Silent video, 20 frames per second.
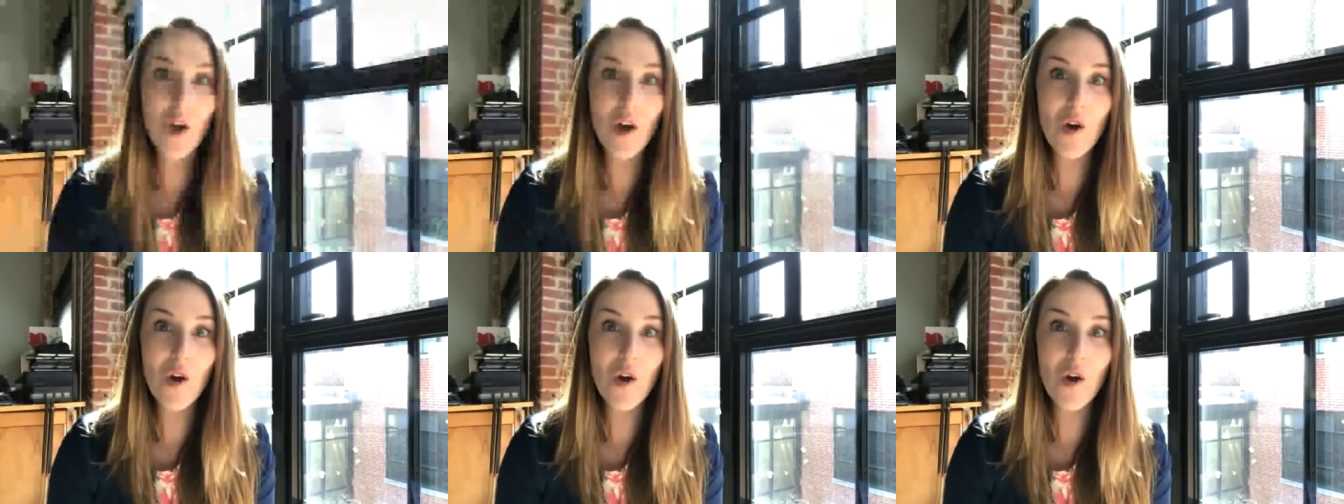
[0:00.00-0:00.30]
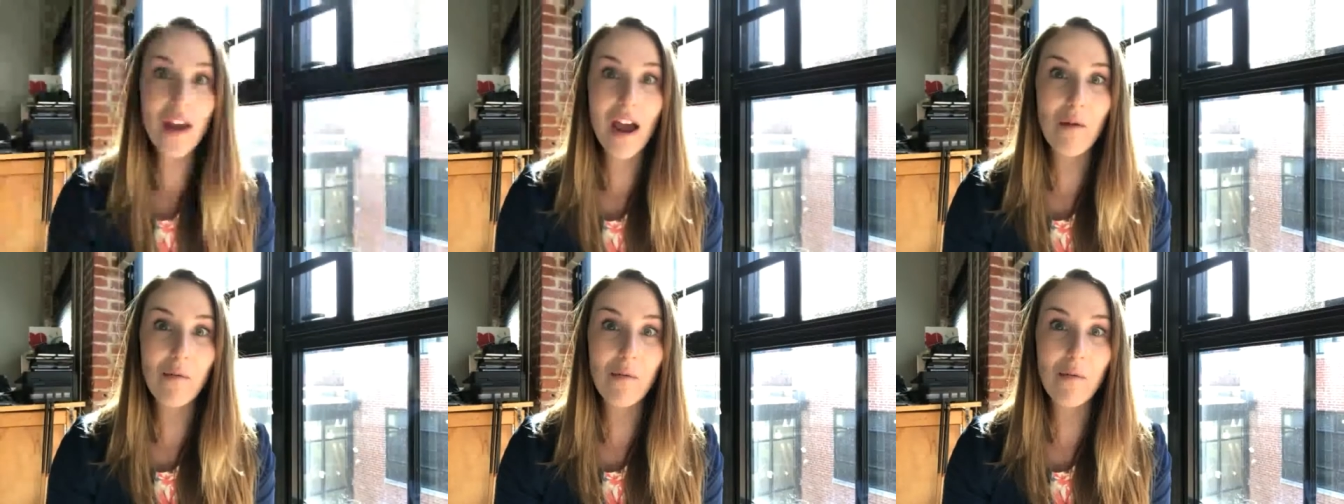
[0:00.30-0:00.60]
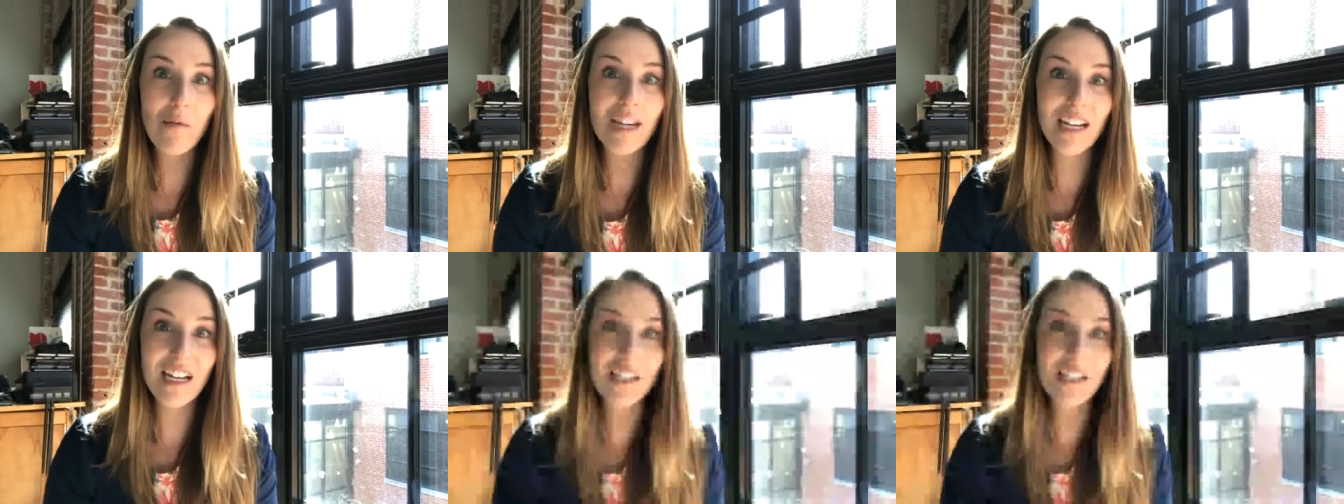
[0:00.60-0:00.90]
So now
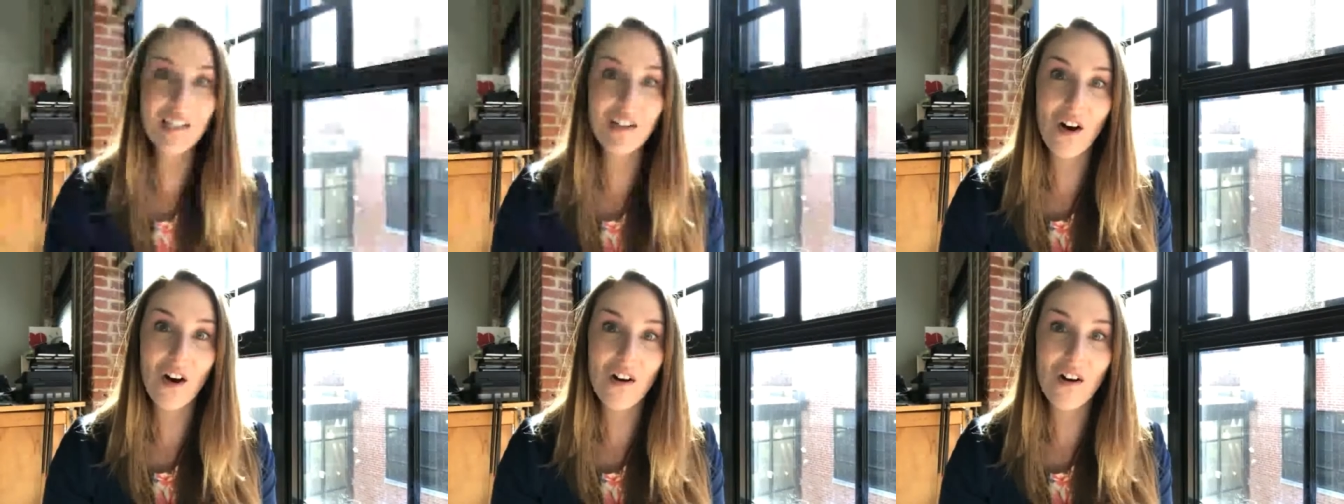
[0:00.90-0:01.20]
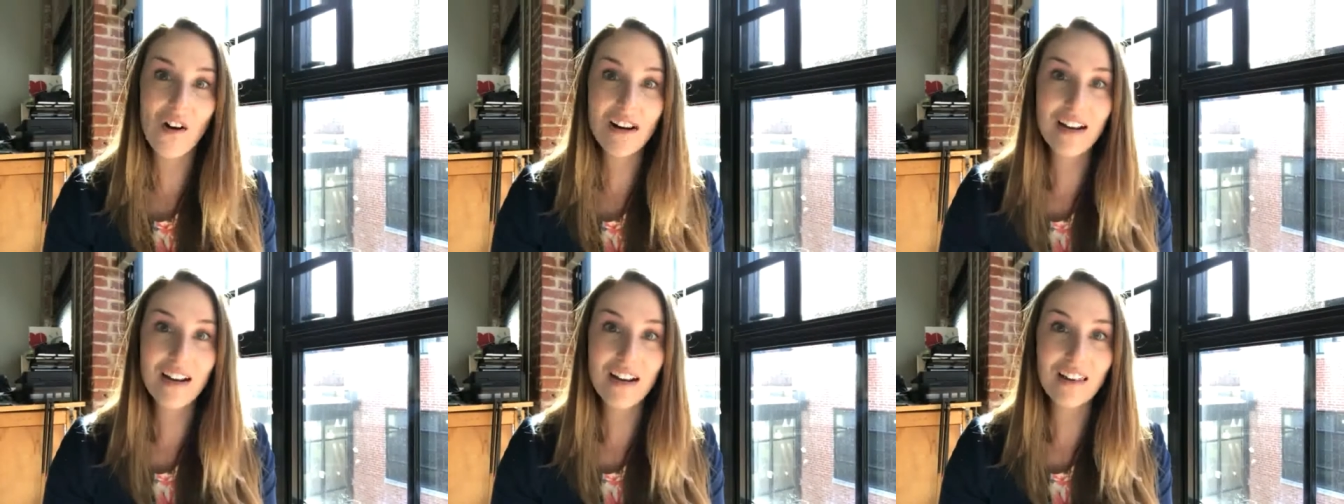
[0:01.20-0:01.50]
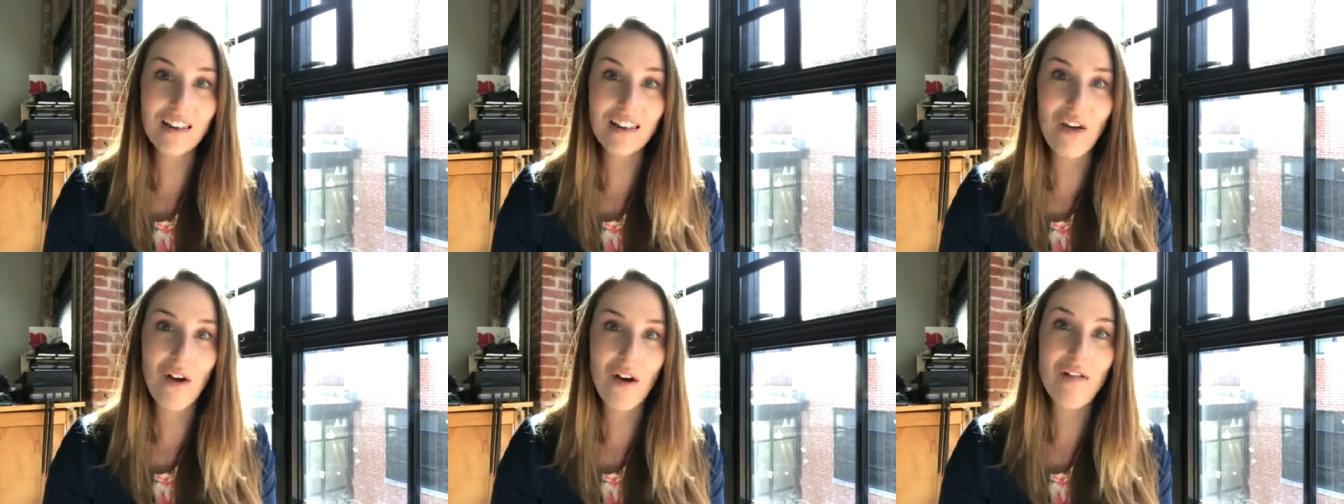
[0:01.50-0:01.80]
we're going to get
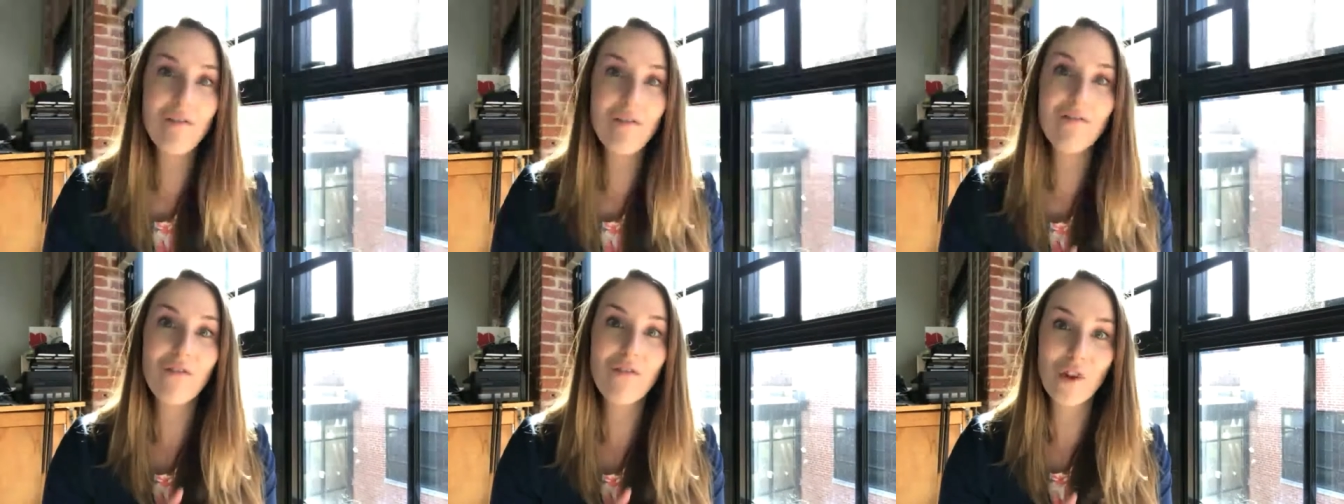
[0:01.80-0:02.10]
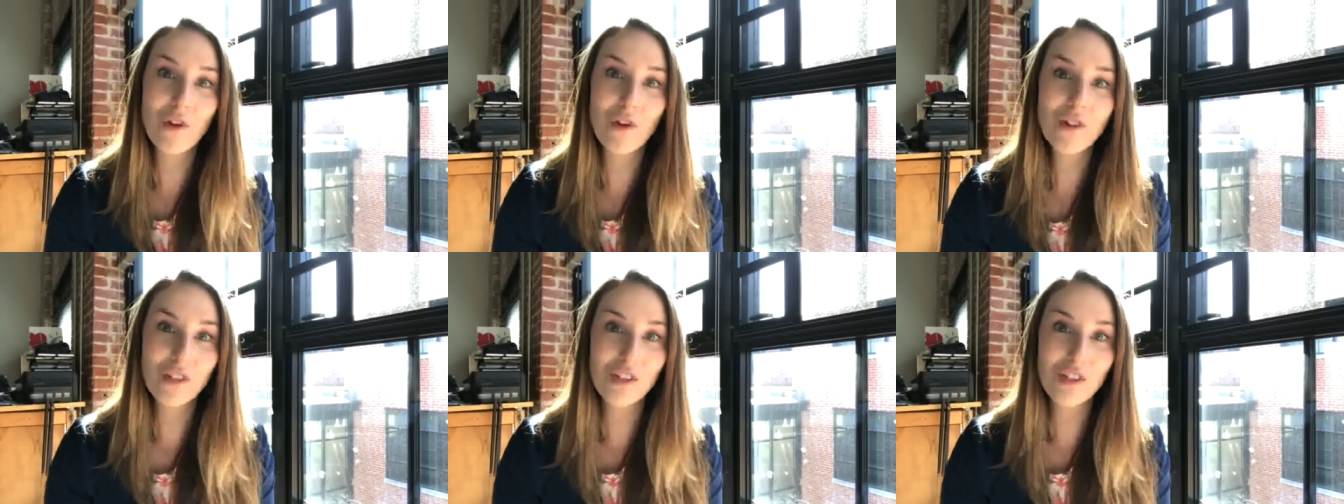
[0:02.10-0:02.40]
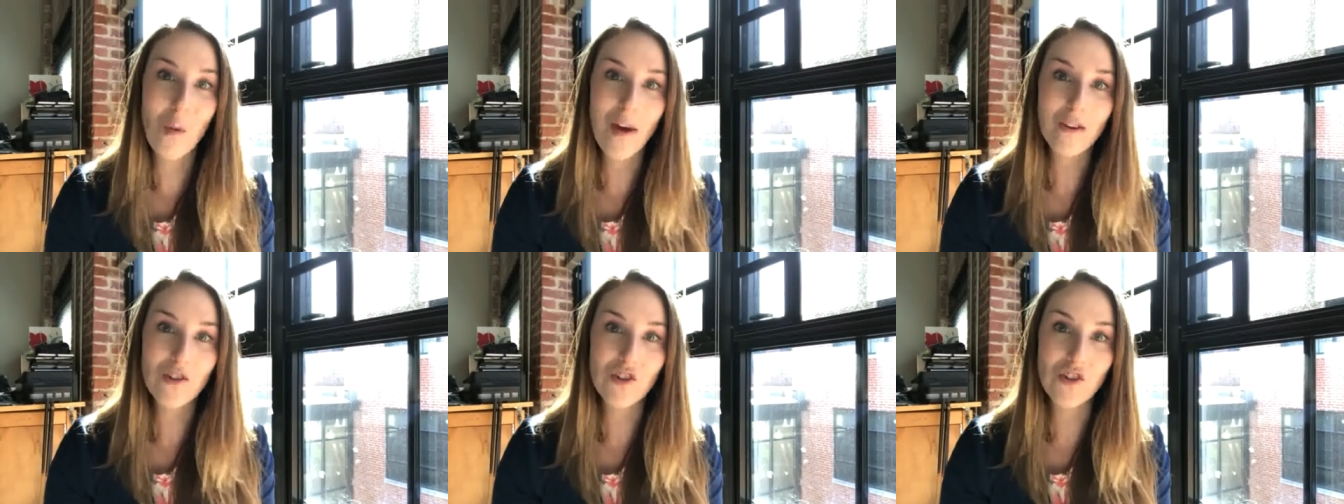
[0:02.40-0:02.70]
started. The very
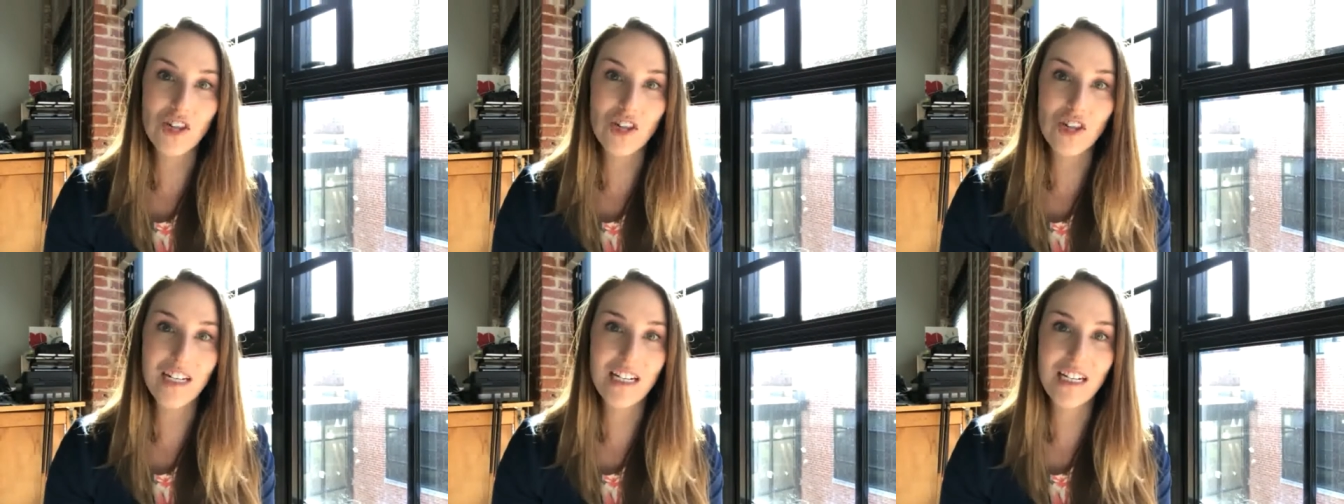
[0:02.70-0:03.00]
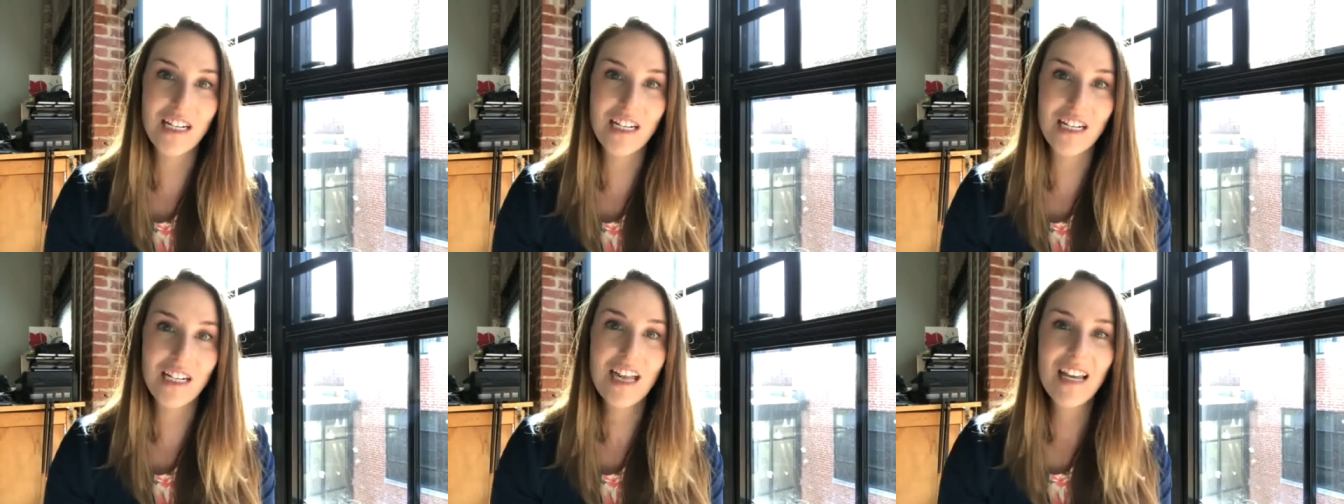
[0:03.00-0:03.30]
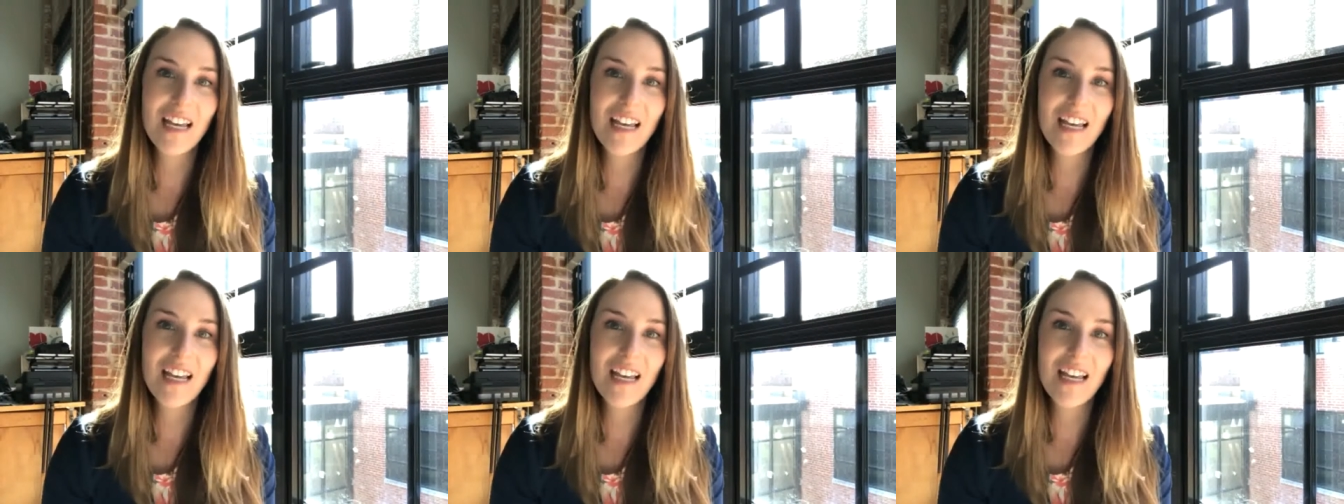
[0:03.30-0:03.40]
first question